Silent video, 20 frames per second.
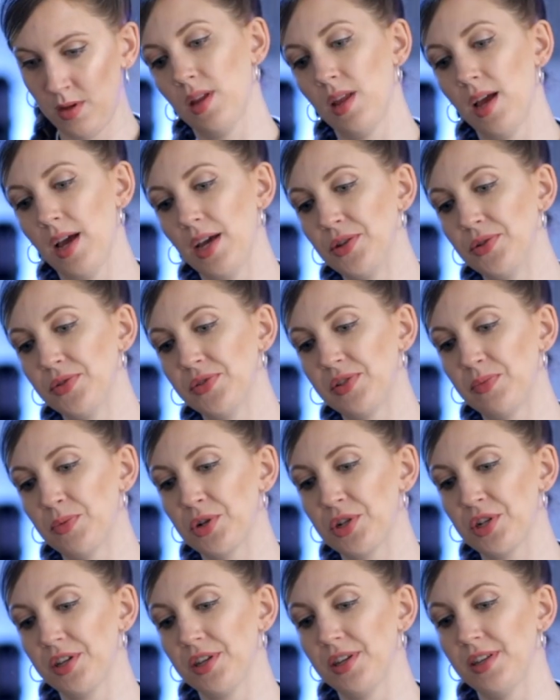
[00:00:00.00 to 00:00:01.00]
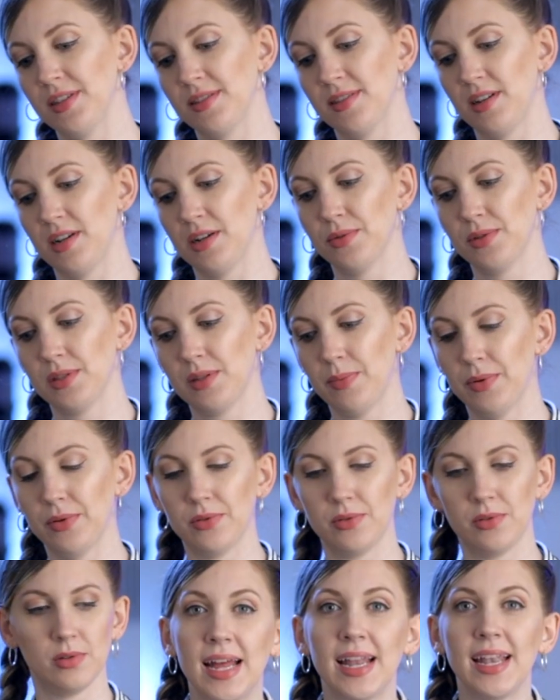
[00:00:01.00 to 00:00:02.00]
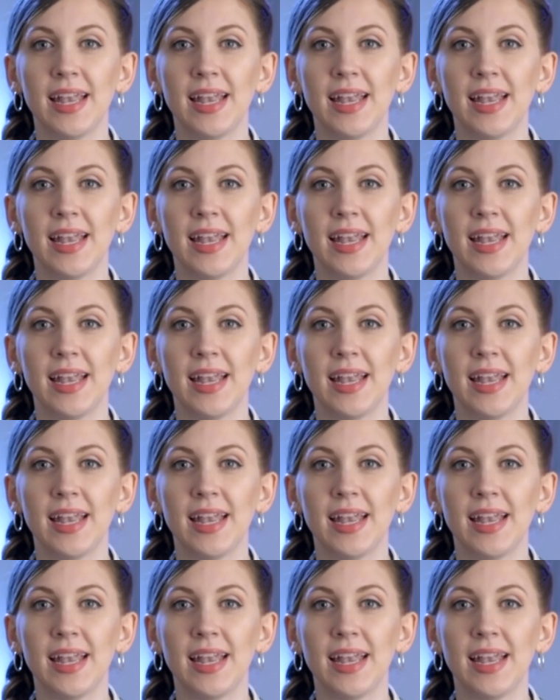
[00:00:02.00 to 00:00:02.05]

I used more cookies than I was supposed to.